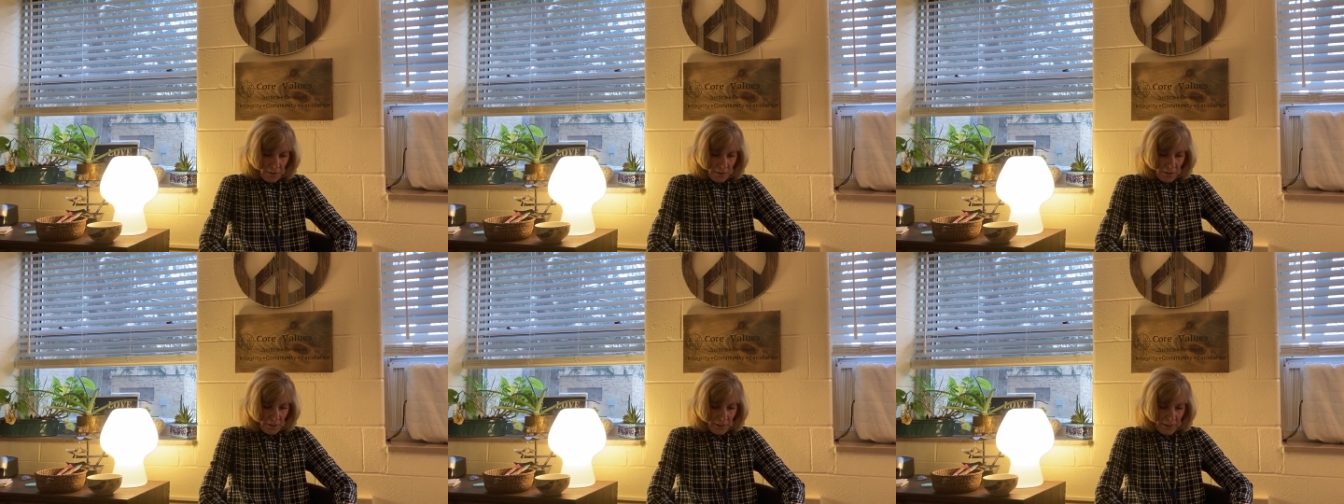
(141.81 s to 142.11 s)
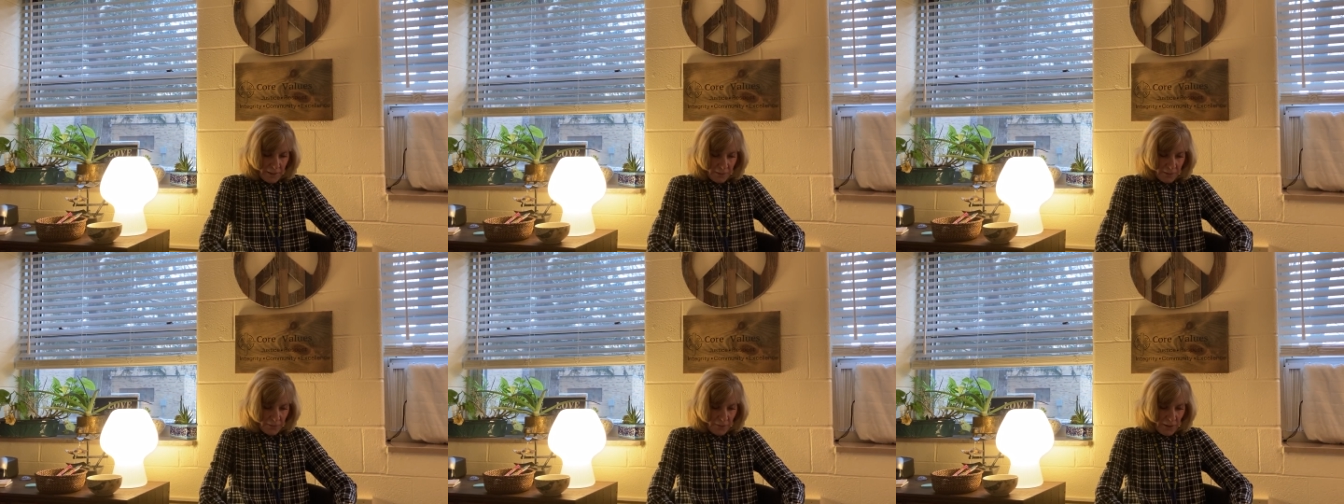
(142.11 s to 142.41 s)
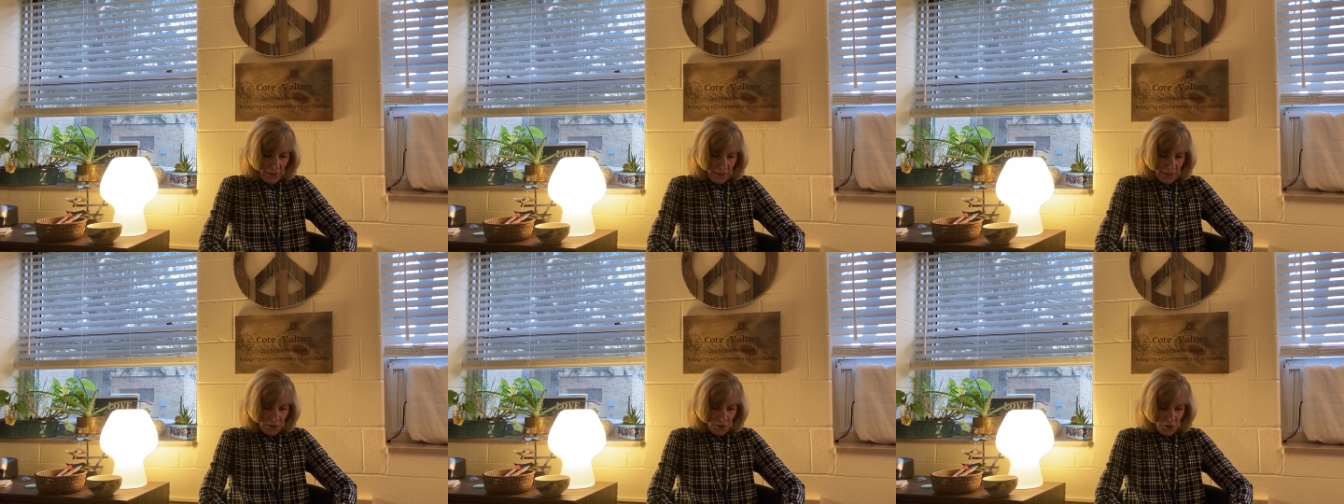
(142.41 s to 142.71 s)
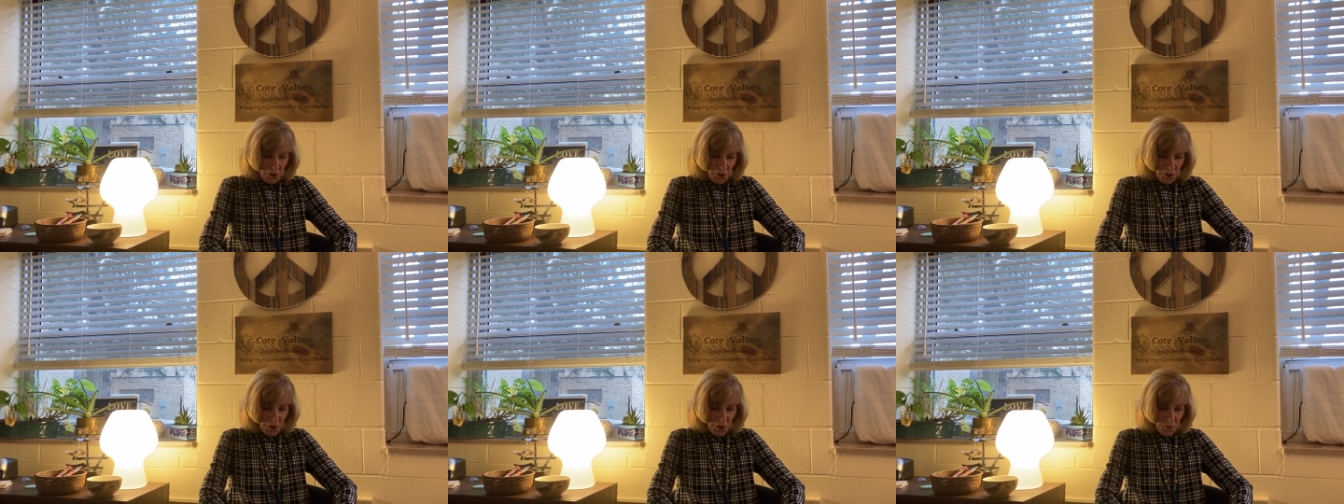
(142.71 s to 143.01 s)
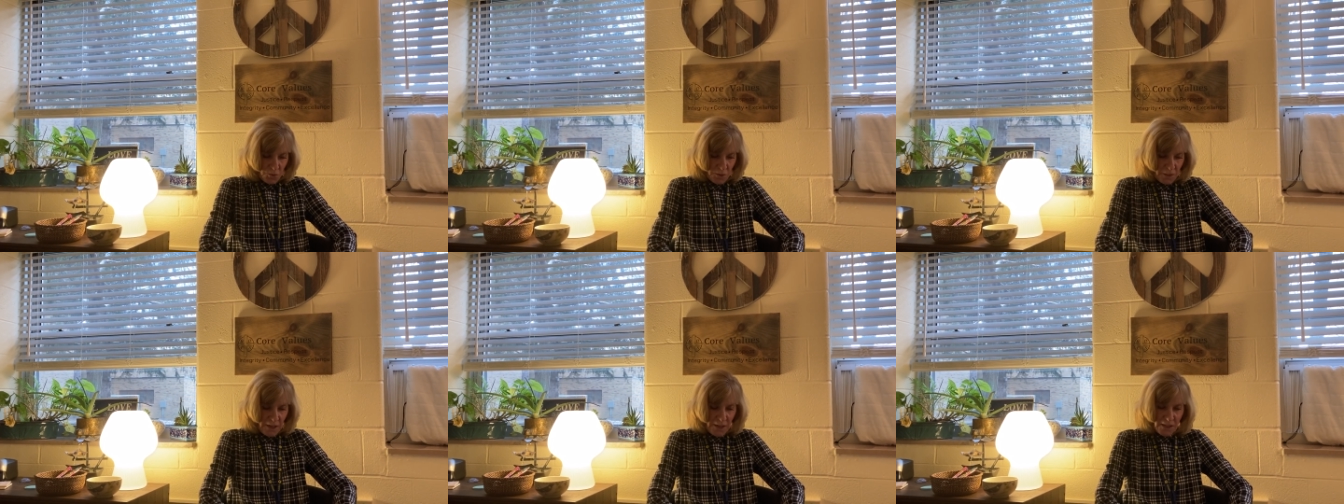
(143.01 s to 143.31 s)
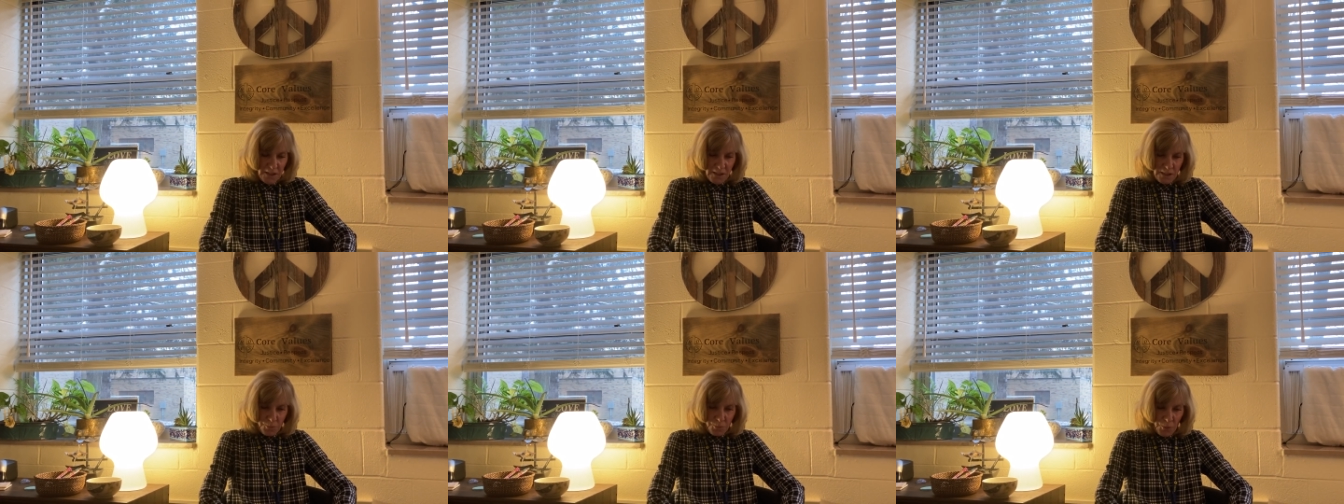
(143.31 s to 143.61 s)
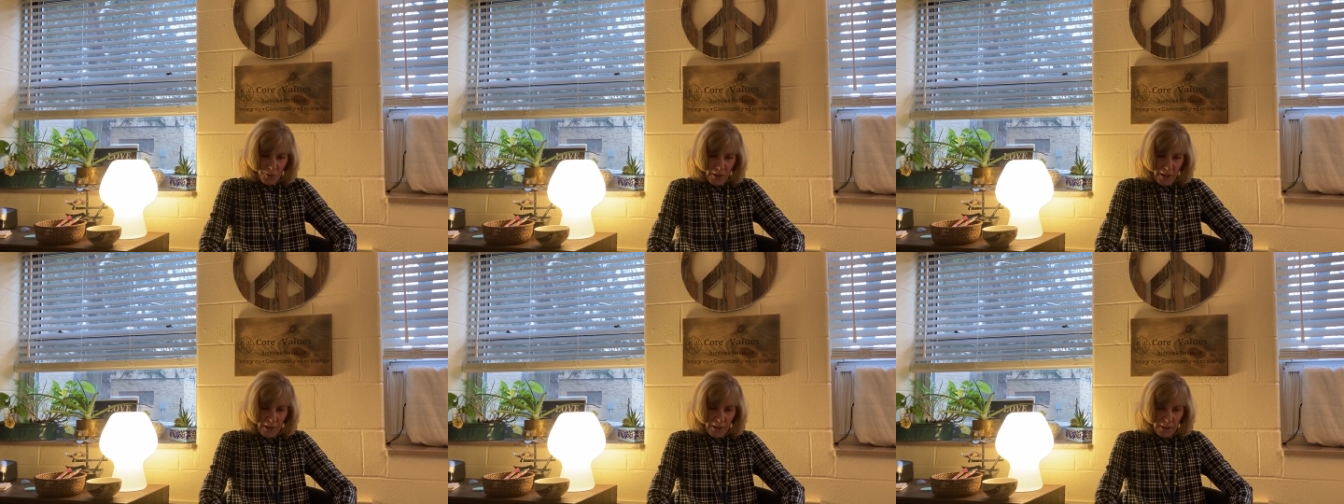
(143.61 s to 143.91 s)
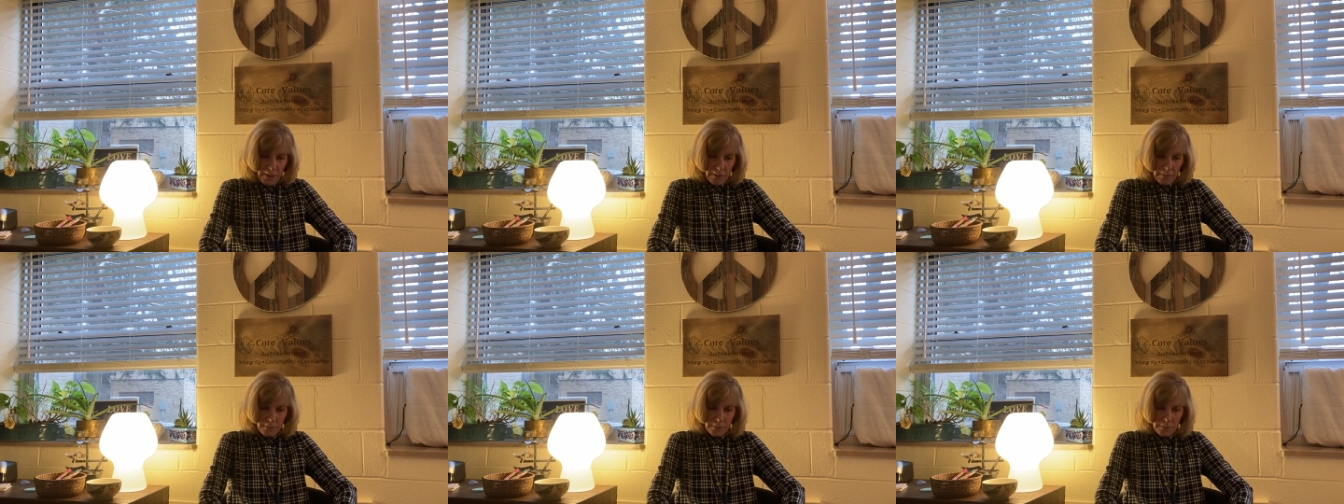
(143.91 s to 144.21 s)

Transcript: like that choky spray.